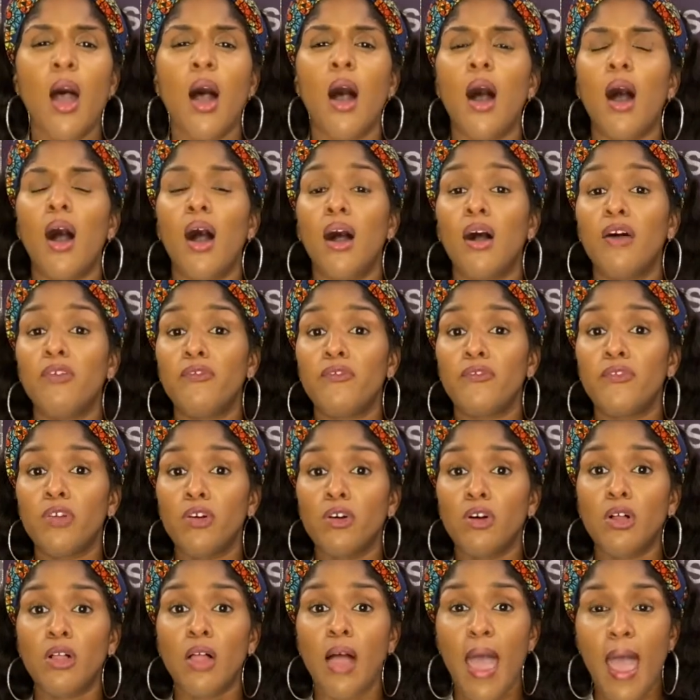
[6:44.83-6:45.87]
uh, a
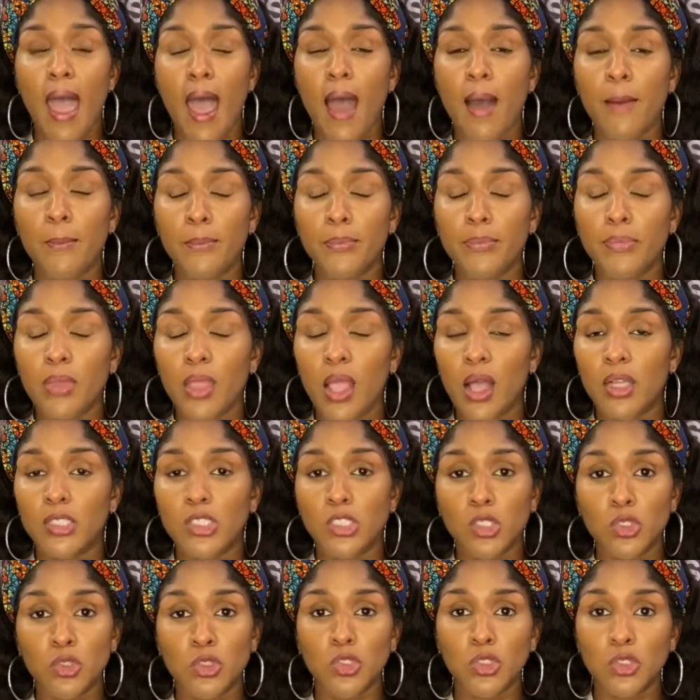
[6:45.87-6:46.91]
full app, uh,
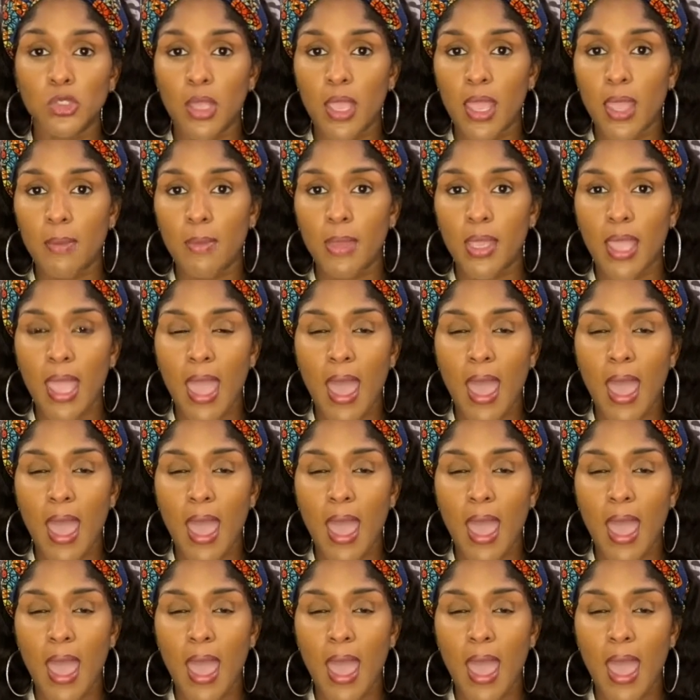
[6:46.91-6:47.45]
social gaming